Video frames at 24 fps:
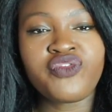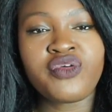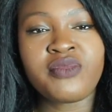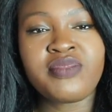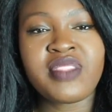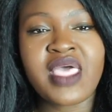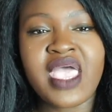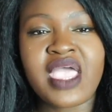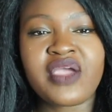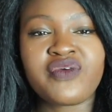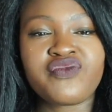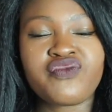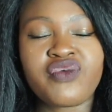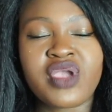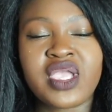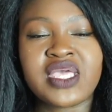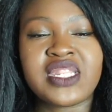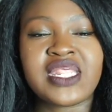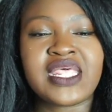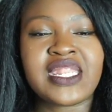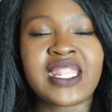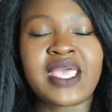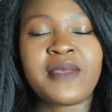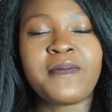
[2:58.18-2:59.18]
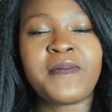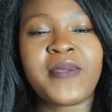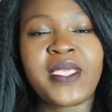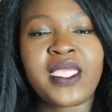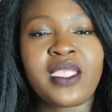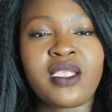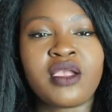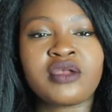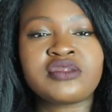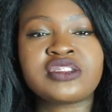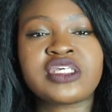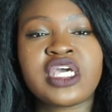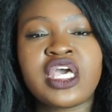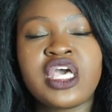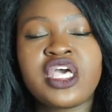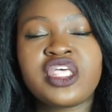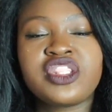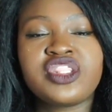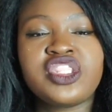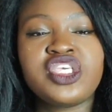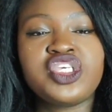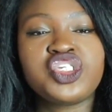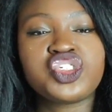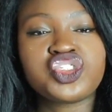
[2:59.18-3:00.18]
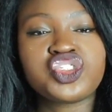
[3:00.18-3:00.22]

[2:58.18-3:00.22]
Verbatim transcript: from that red and I paired the